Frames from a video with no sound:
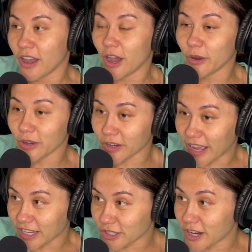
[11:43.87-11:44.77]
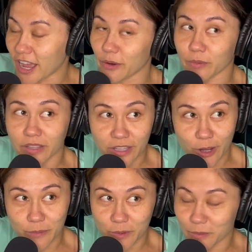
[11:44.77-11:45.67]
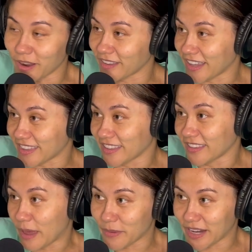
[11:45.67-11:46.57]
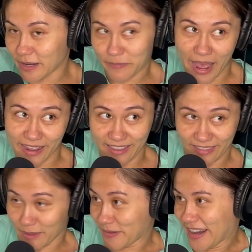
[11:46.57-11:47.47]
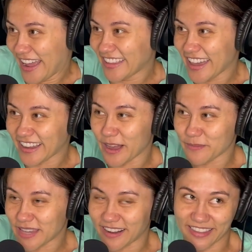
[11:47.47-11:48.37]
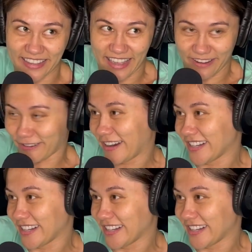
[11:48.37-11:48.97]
Oh, you're an extra? I really hope you want like the lemonade packet lemonade that comes out of the Gatorade